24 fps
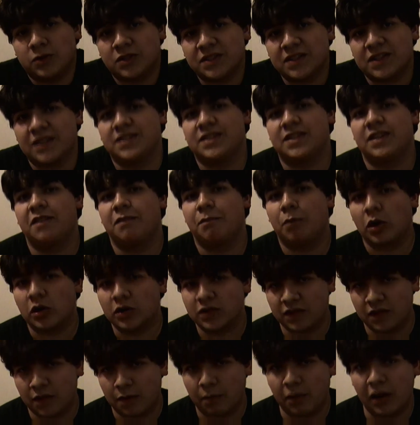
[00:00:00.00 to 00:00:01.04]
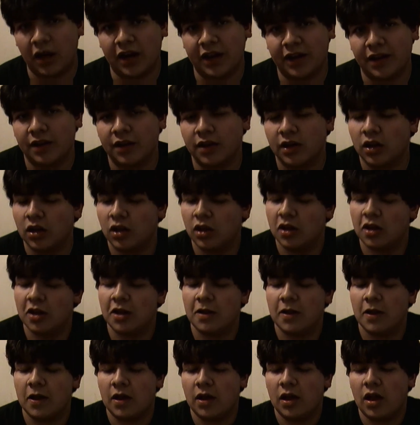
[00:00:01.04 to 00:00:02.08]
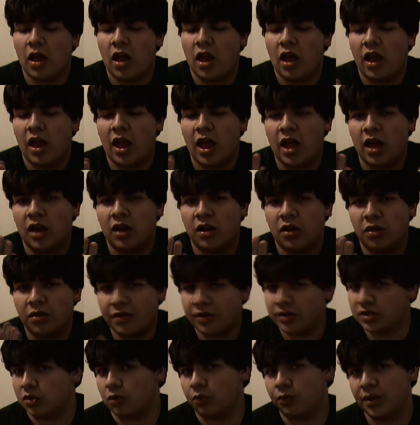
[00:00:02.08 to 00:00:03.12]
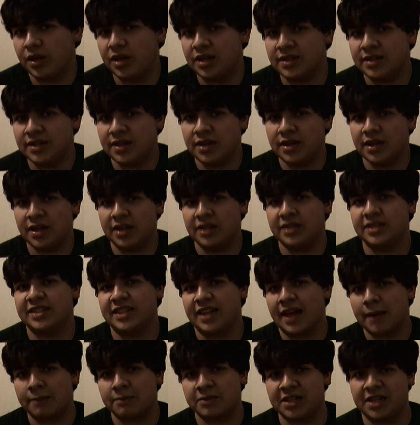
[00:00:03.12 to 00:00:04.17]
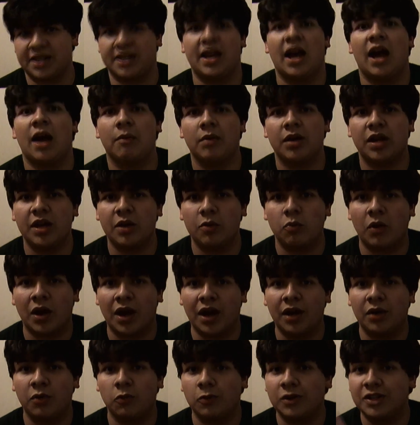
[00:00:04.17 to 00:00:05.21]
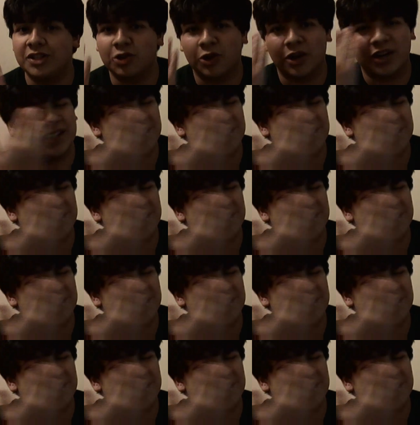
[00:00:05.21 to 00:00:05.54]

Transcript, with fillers: sensitive parts of the body. And there's a reason in slapstick comedy why we try to